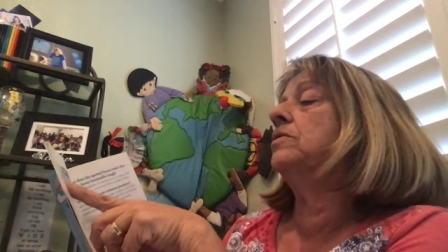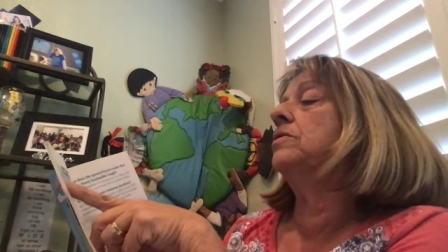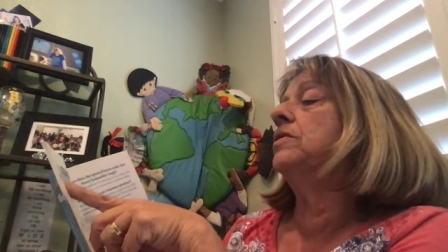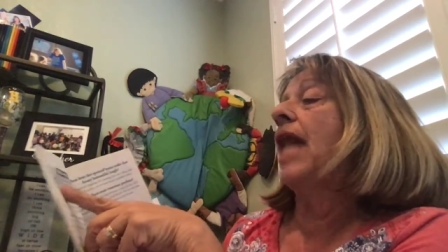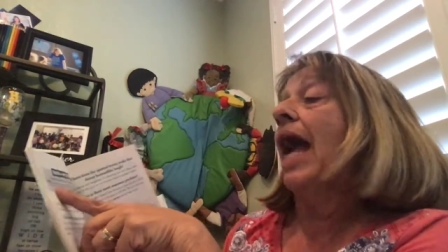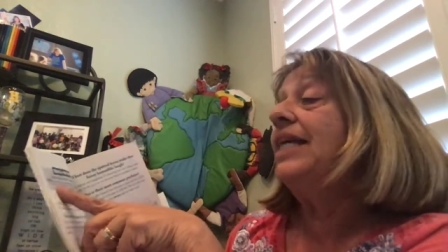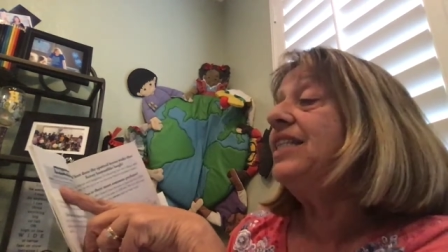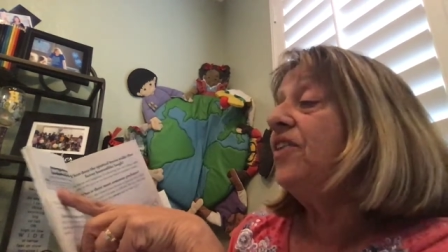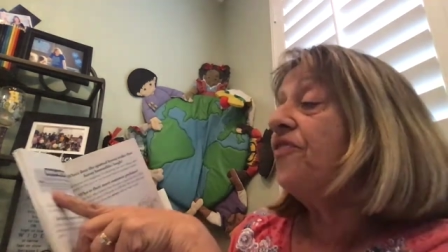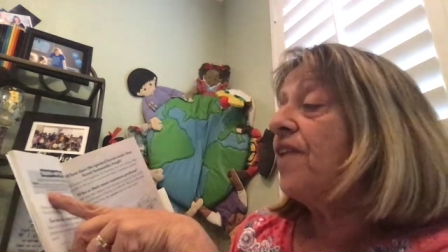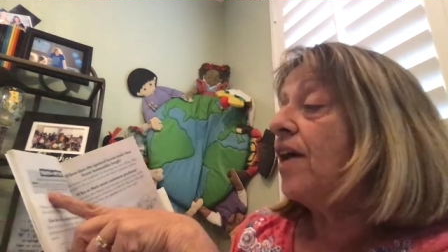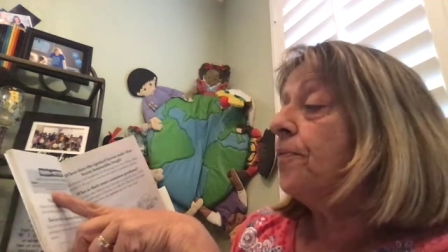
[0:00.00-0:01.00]

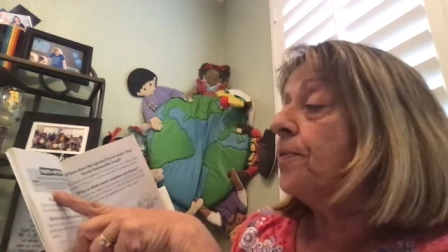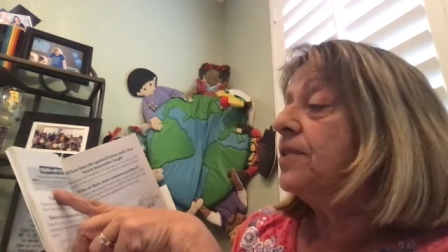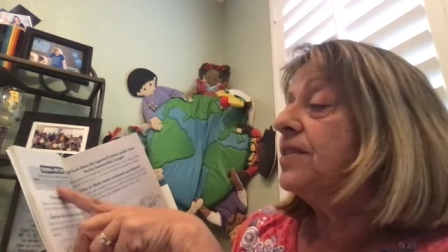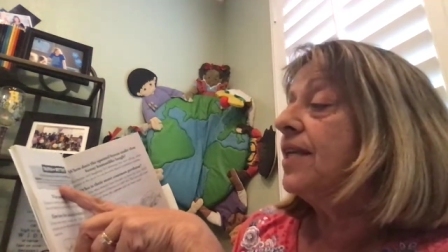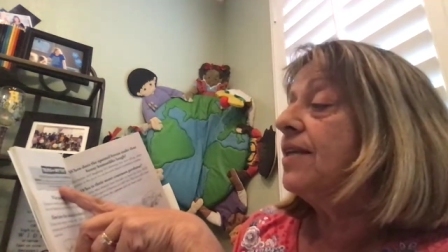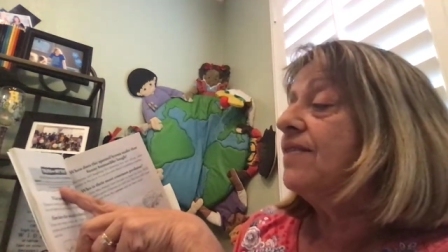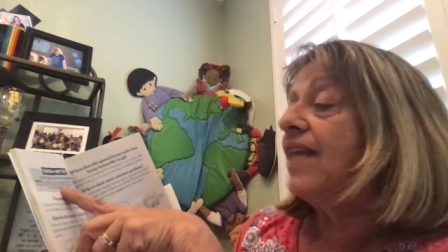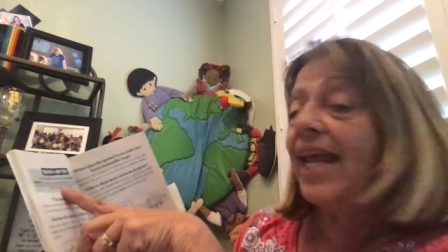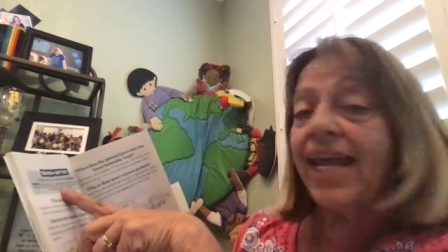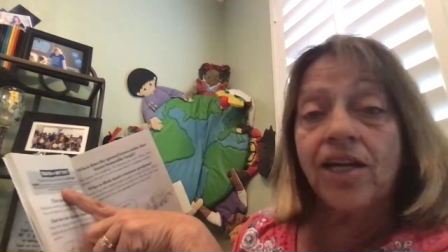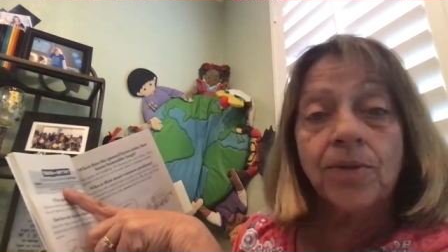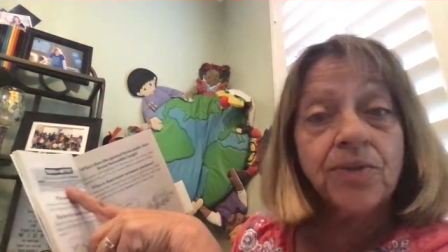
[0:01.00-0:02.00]
95% of
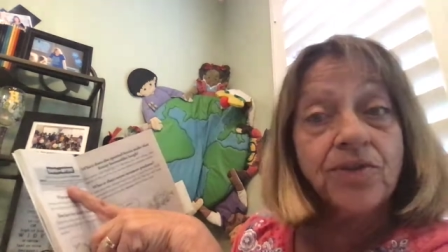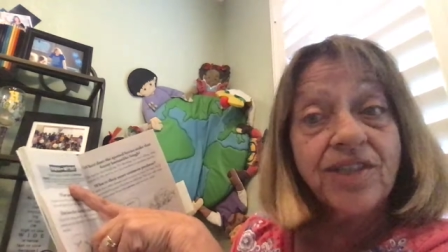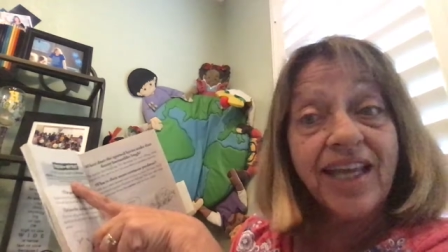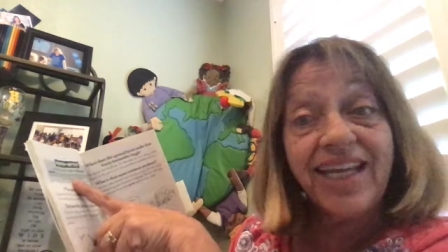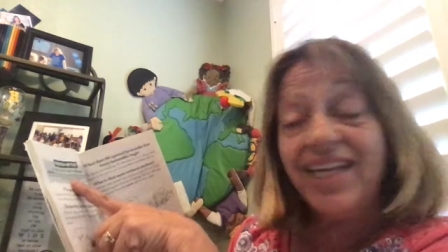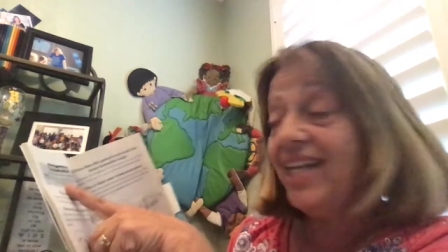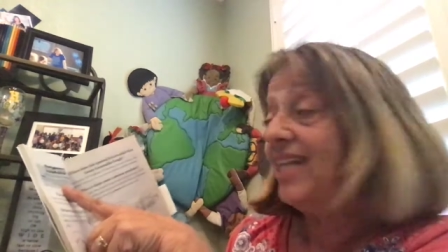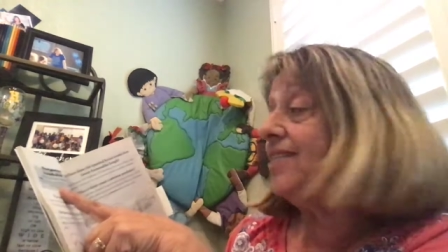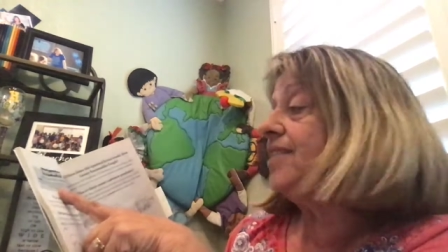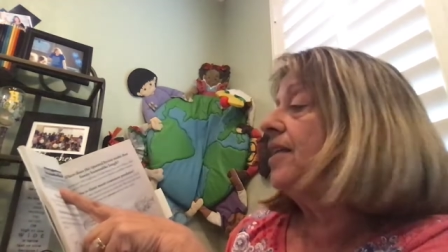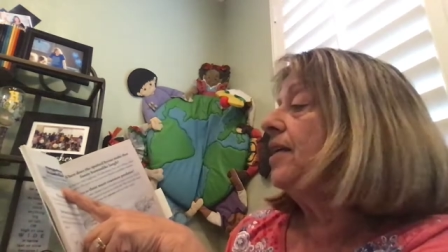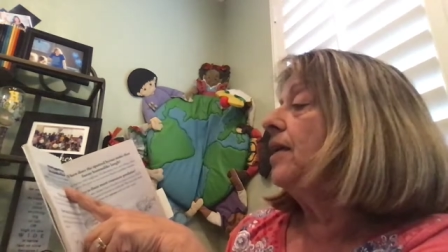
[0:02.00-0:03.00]
the animals they eat.